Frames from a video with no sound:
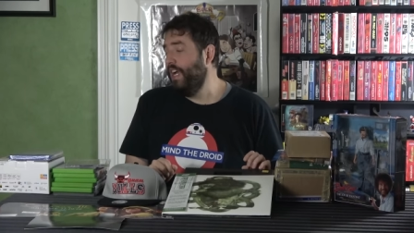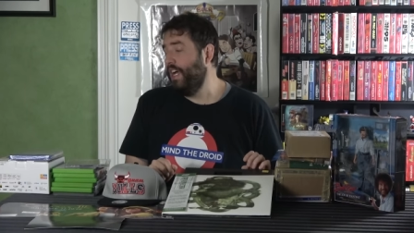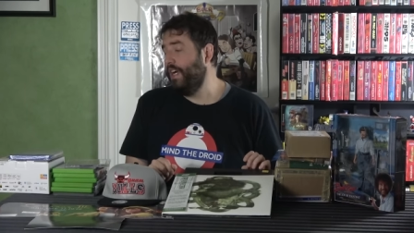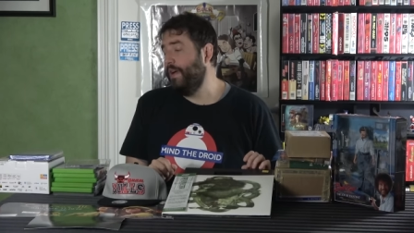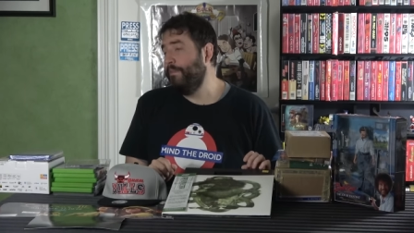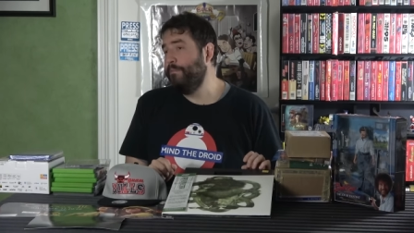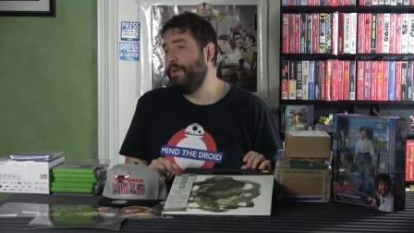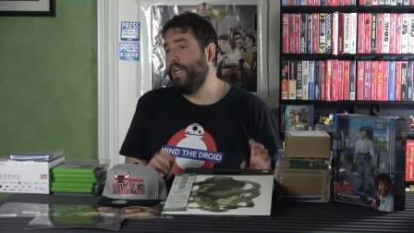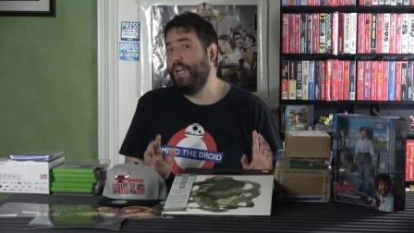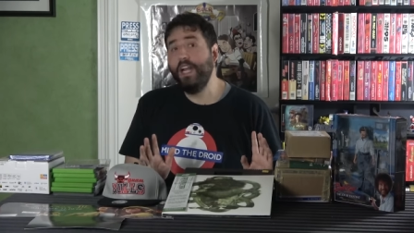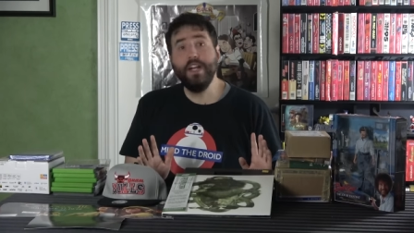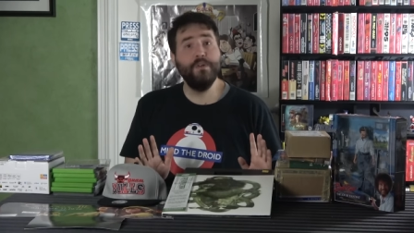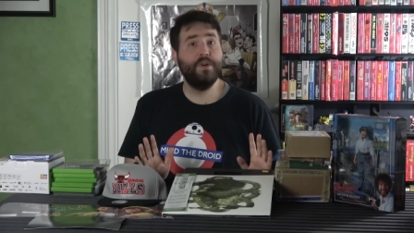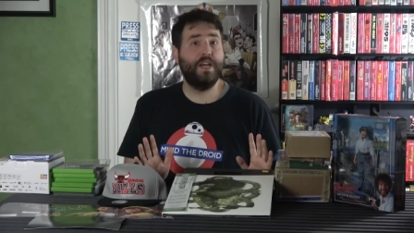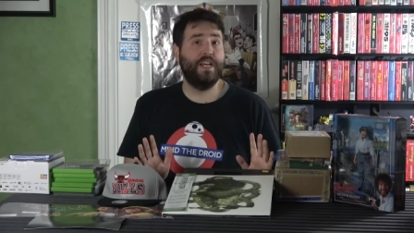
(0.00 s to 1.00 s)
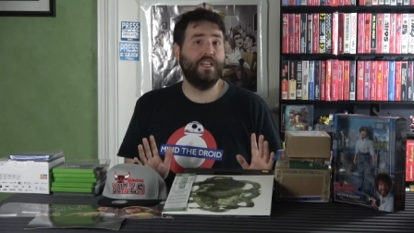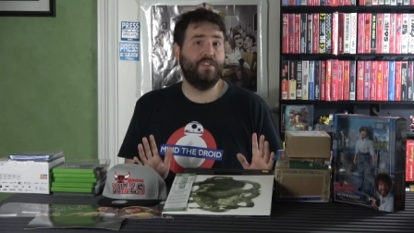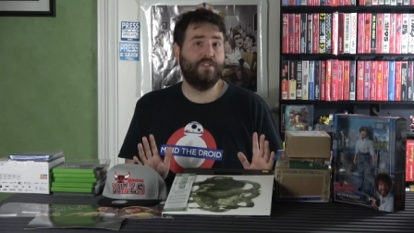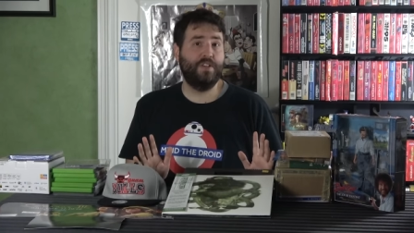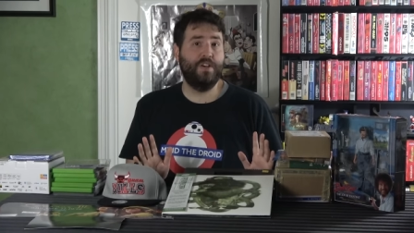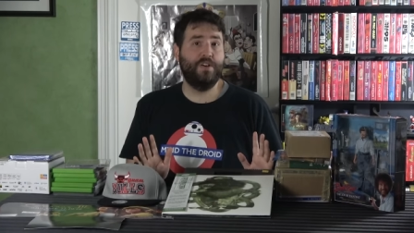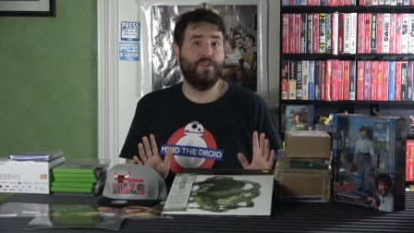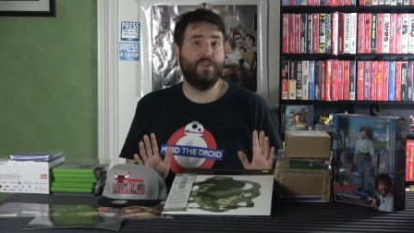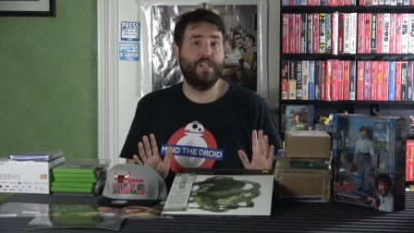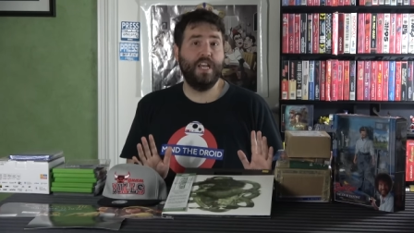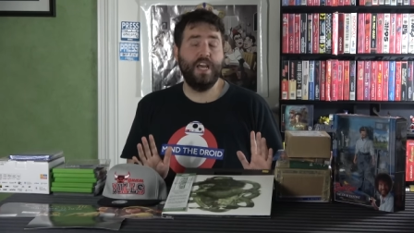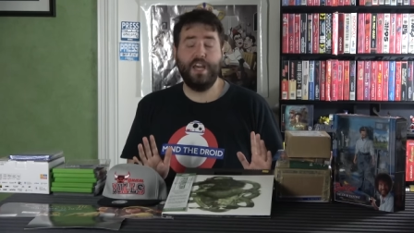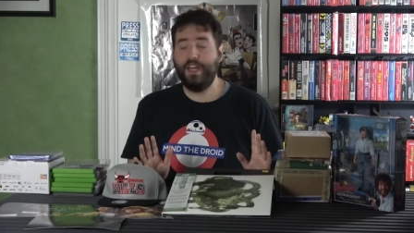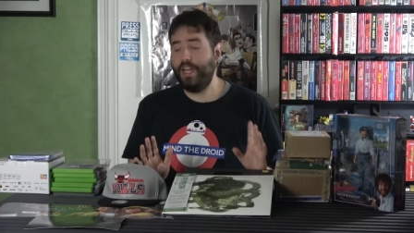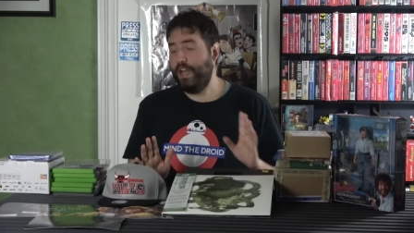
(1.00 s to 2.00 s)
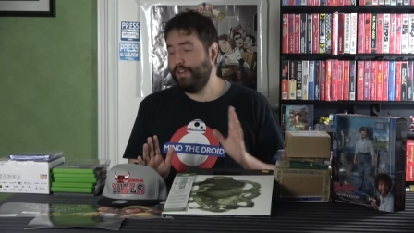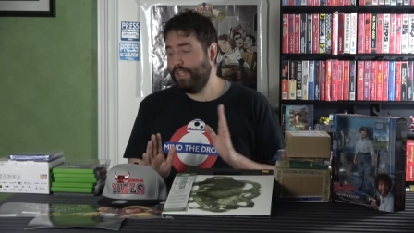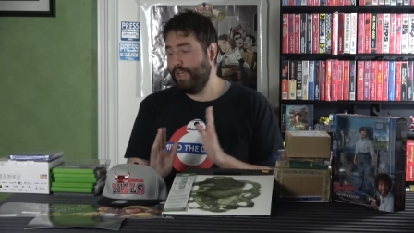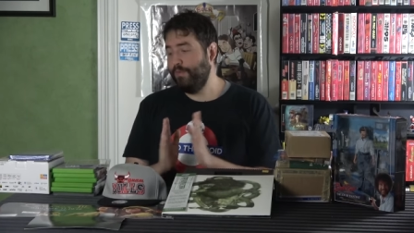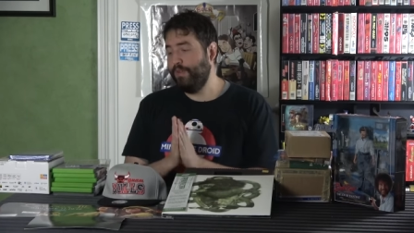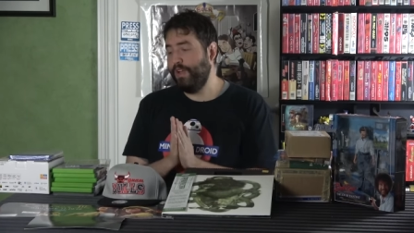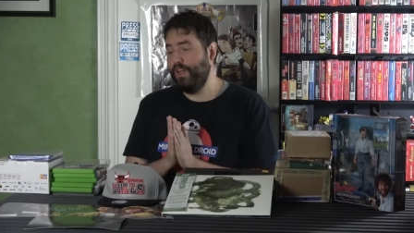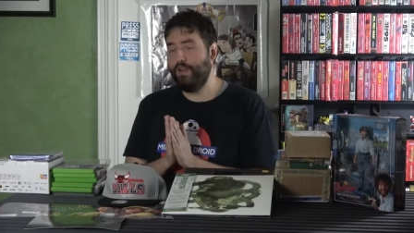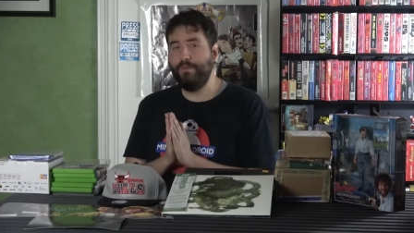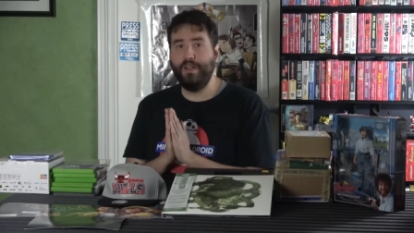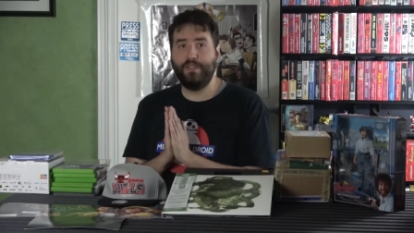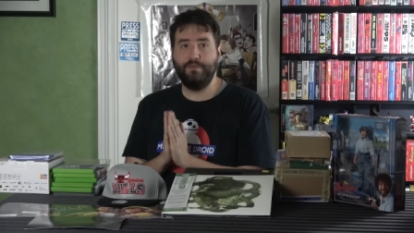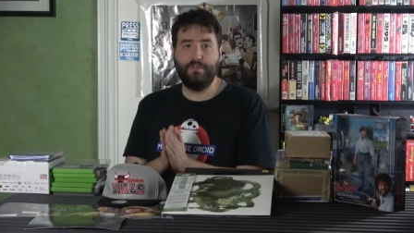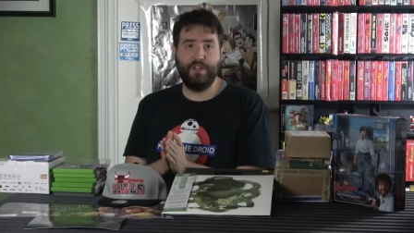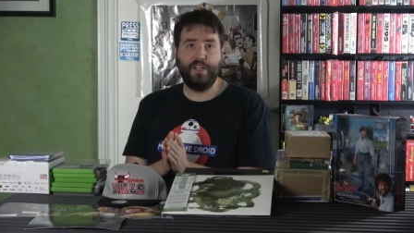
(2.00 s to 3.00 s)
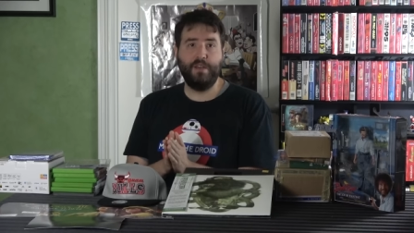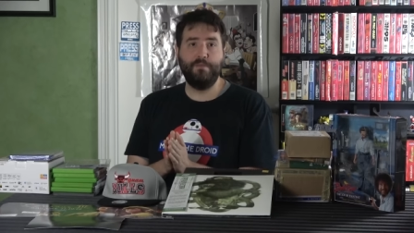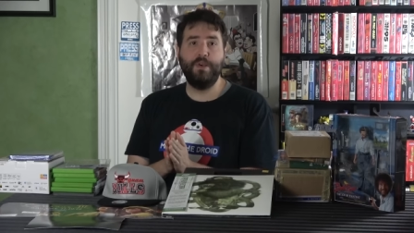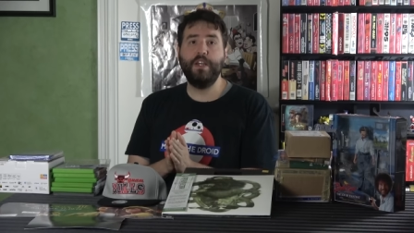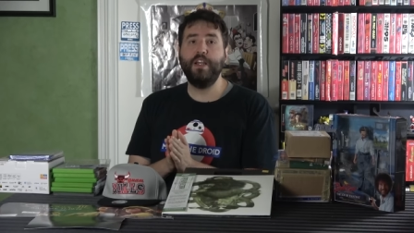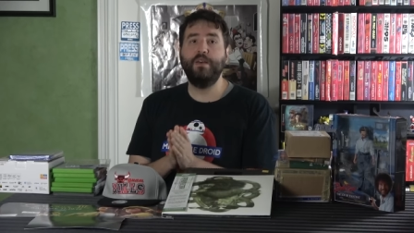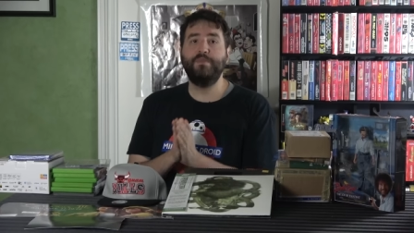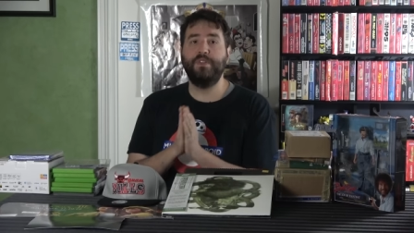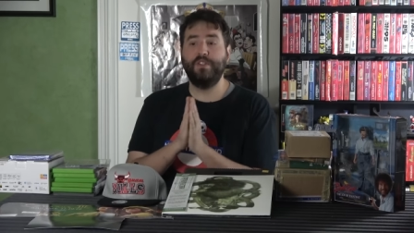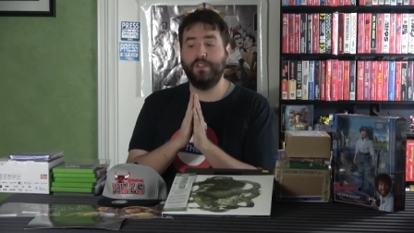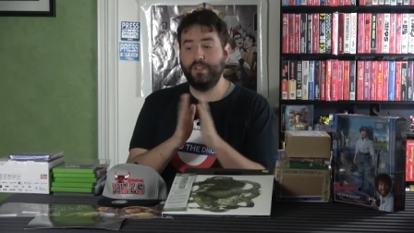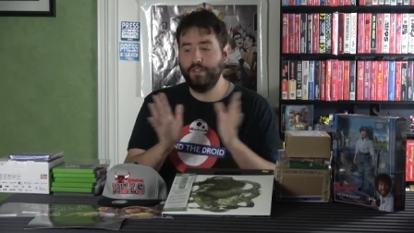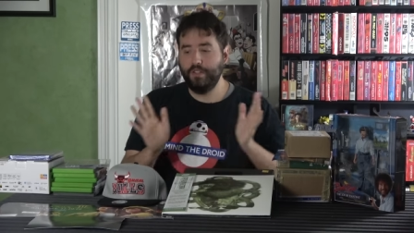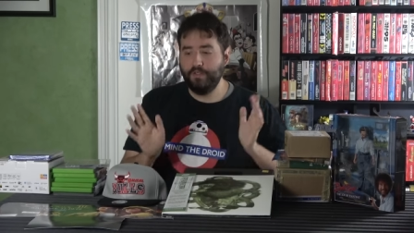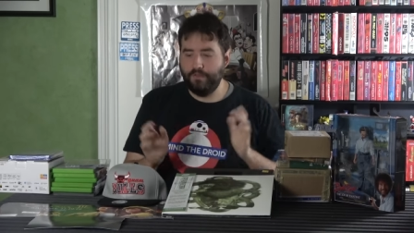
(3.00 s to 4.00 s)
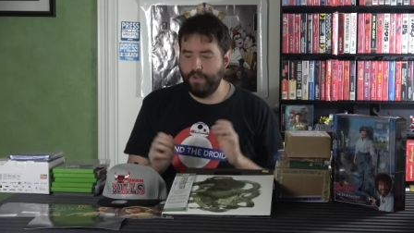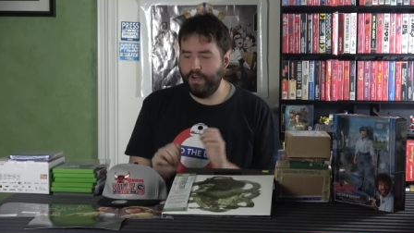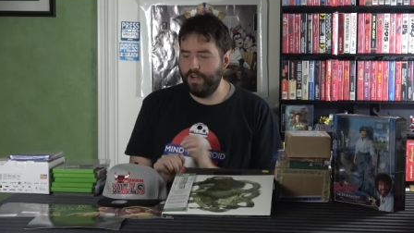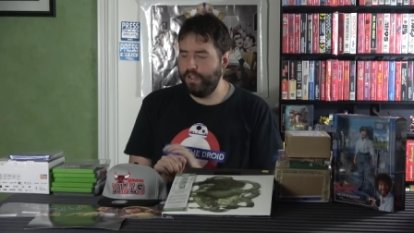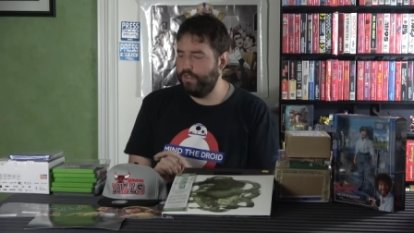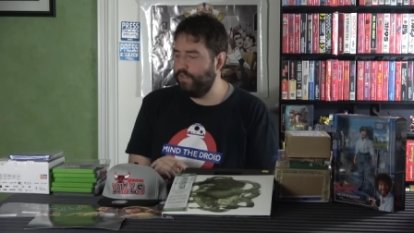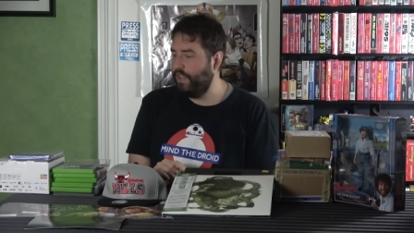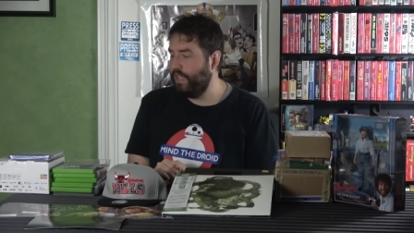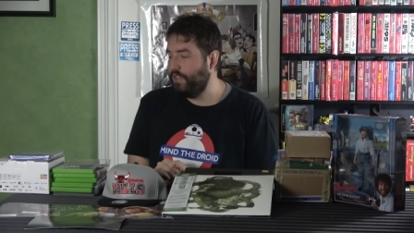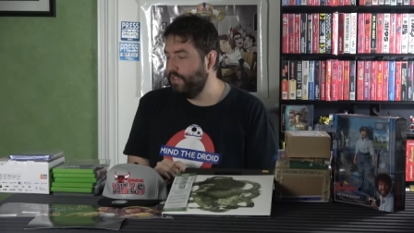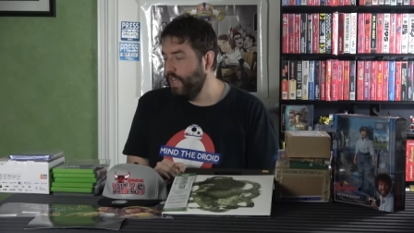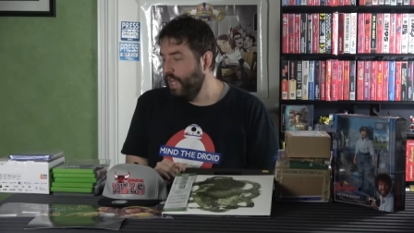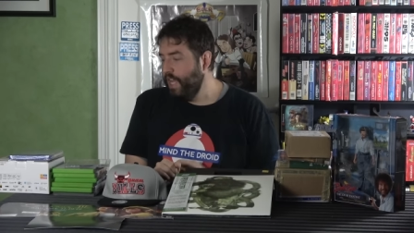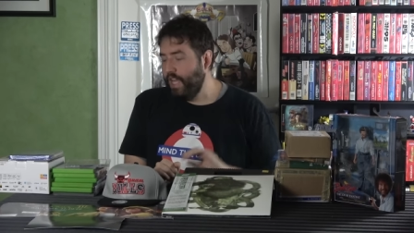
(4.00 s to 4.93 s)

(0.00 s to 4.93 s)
Um, but anyway, so yeah, now time to talk about some video game pickups and just various things.